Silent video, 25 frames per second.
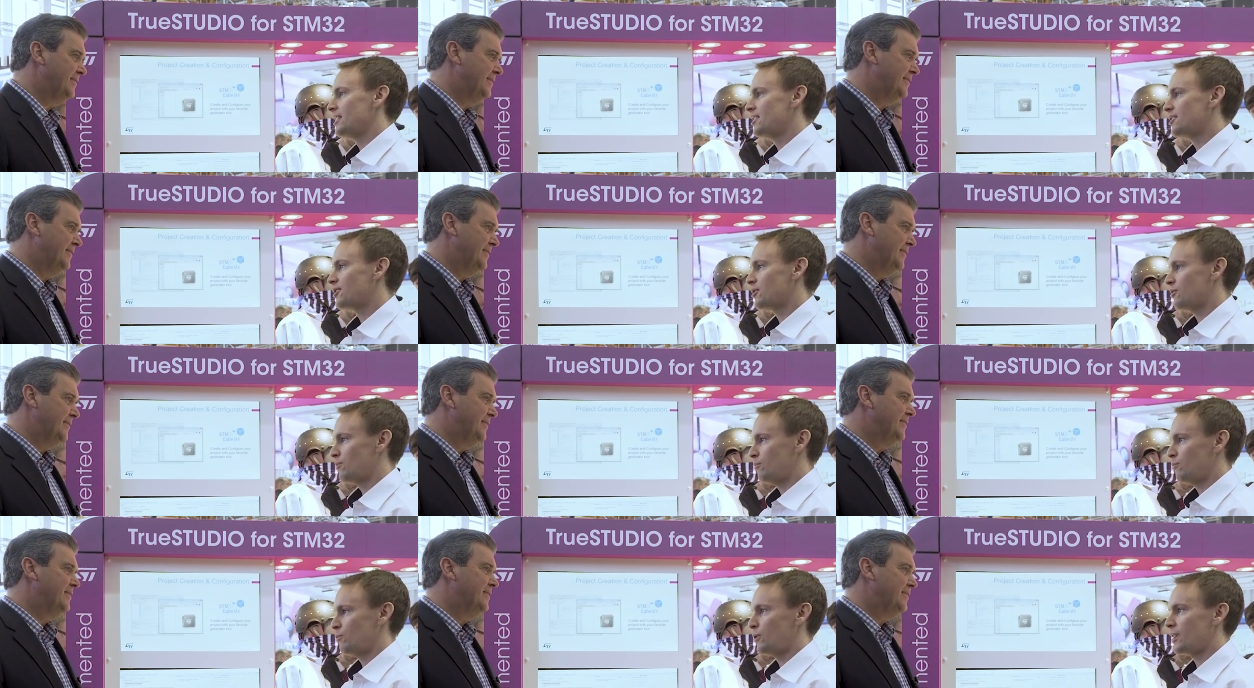
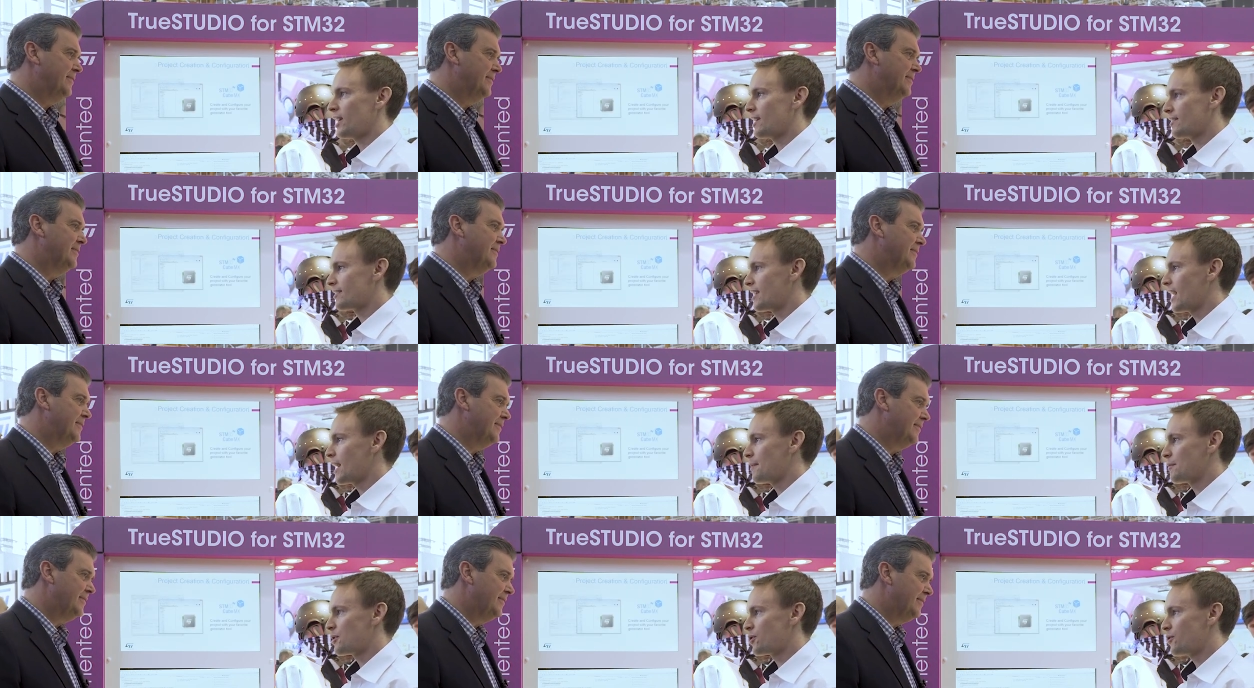Speaker 1: It's
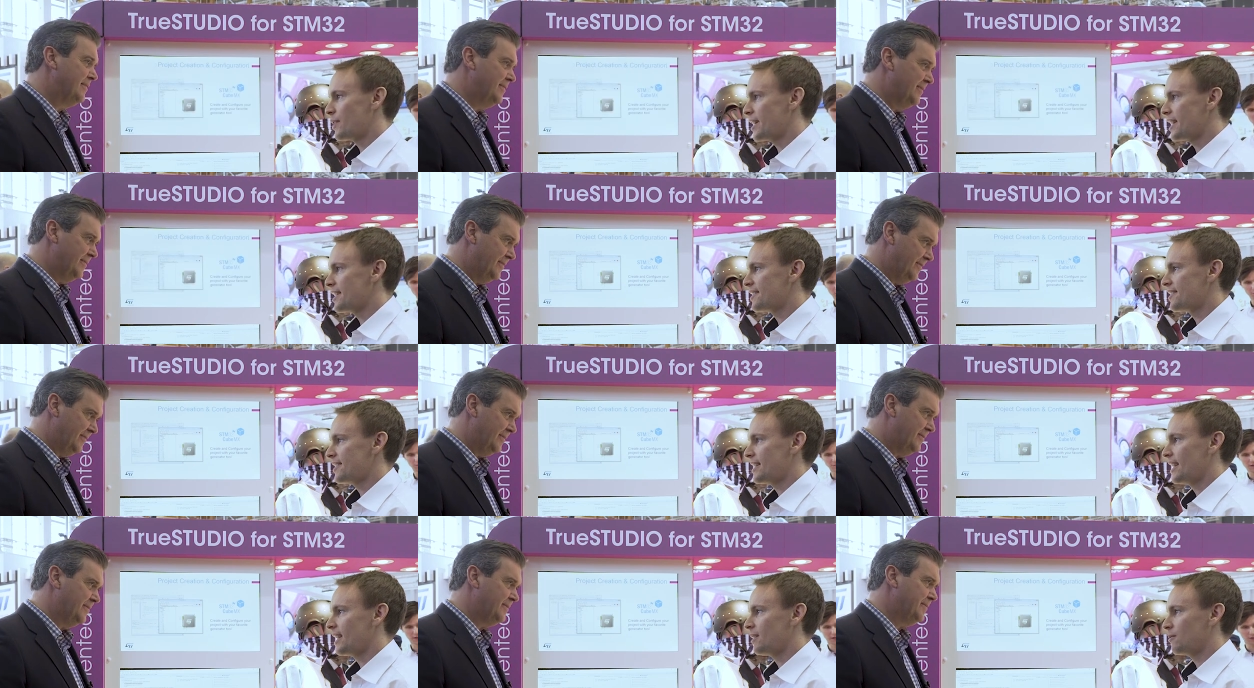real-time
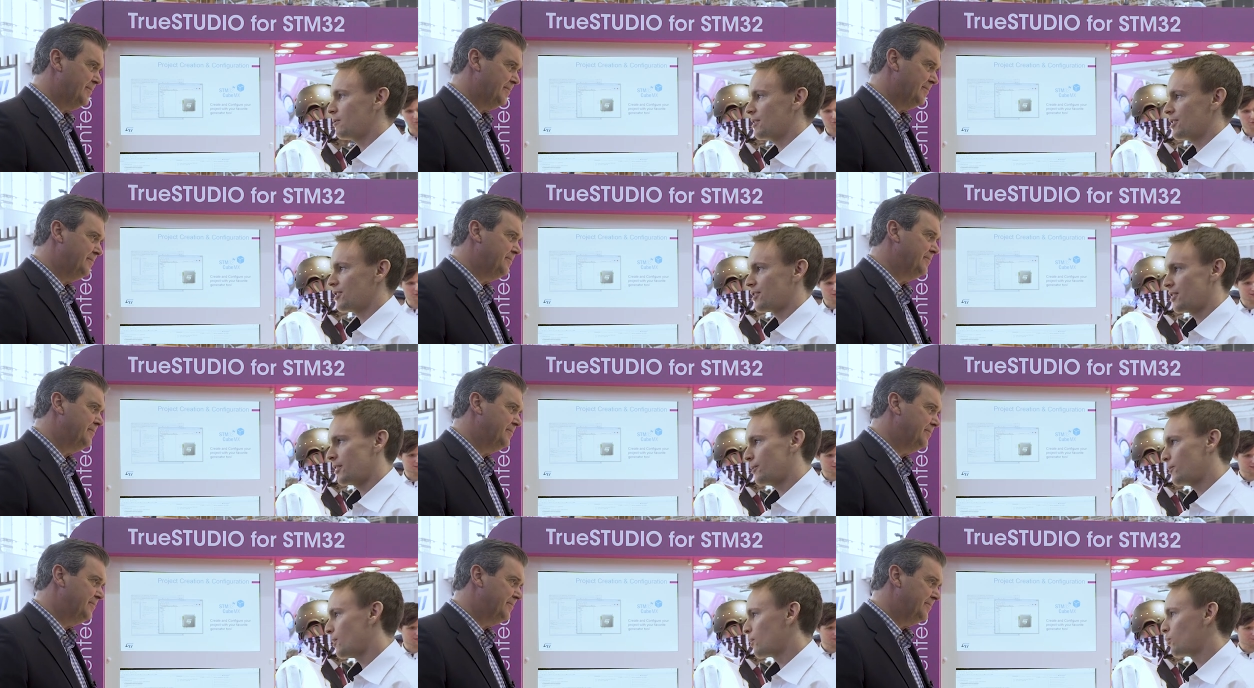tracing
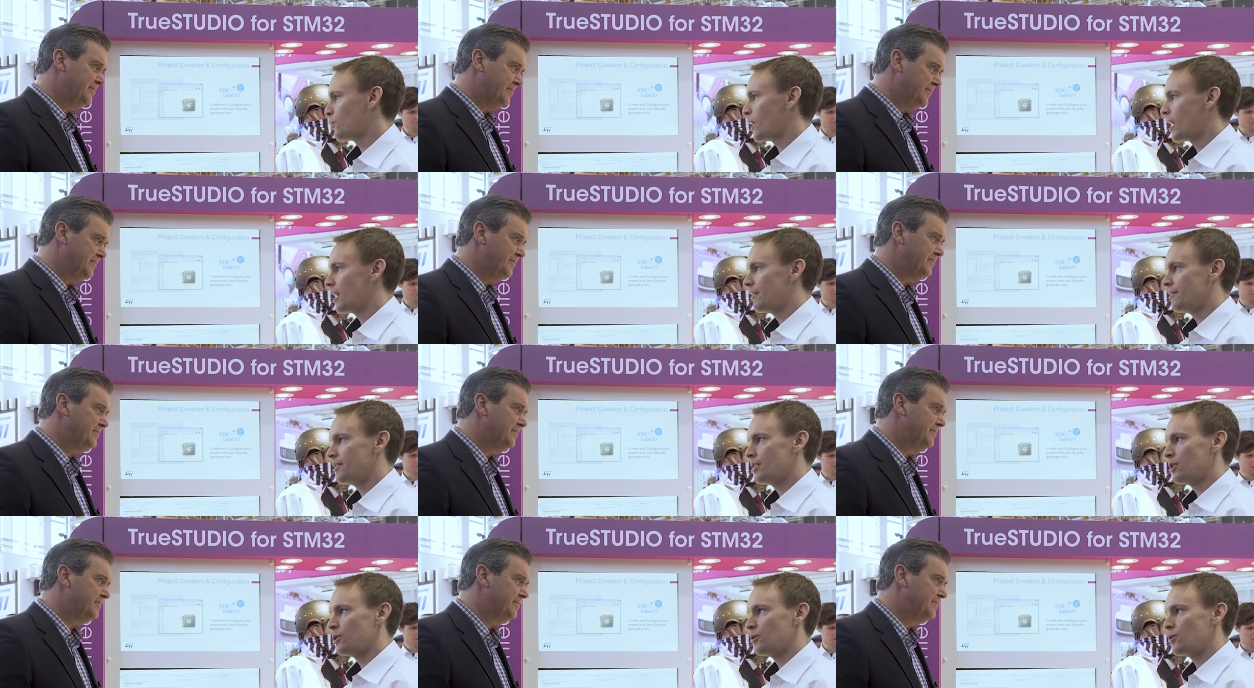with serial
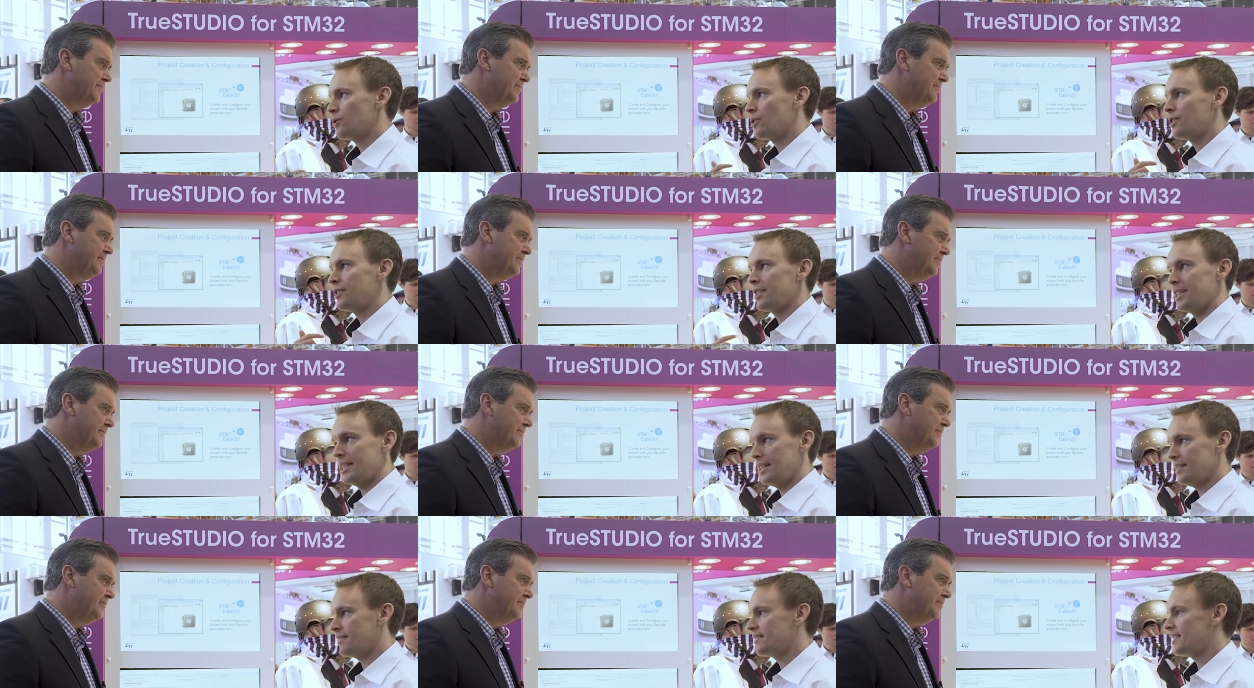wire
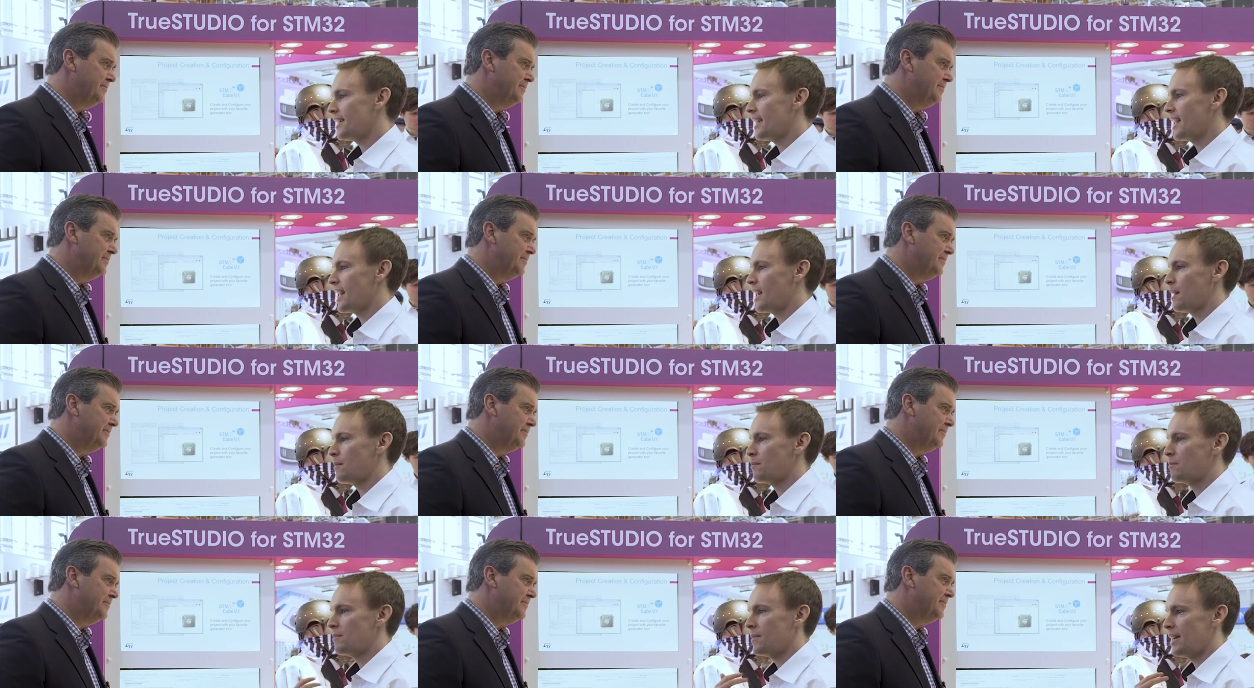viewer,
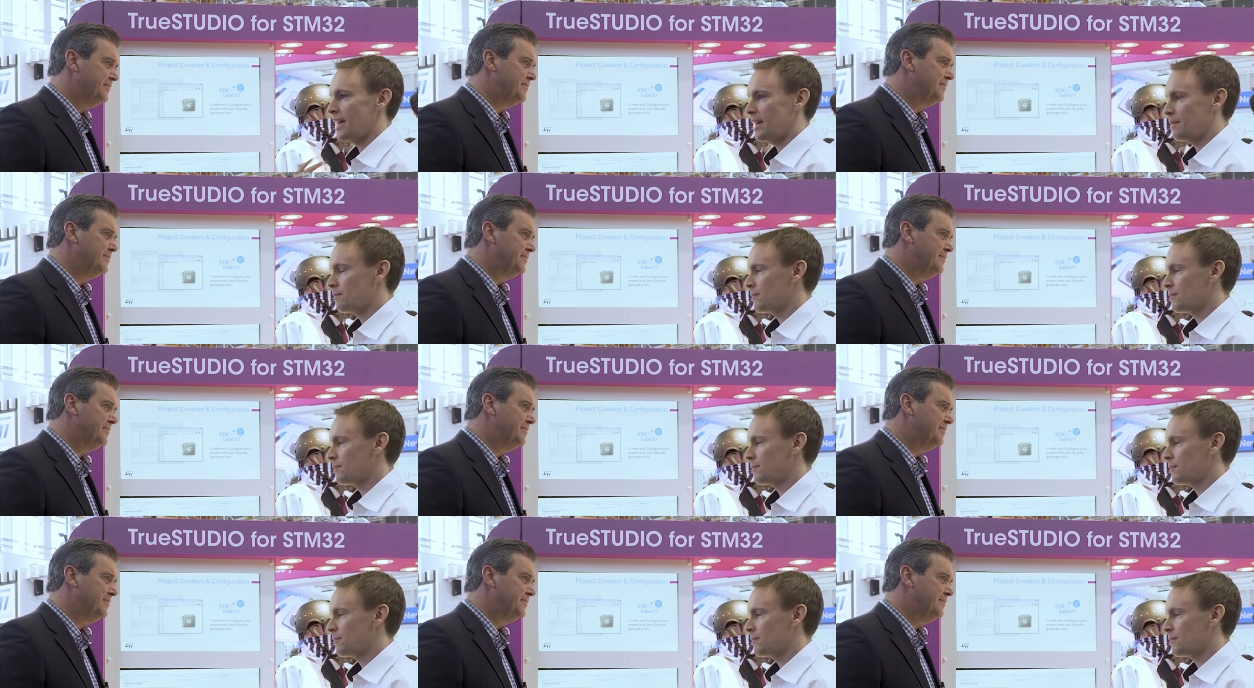ETM,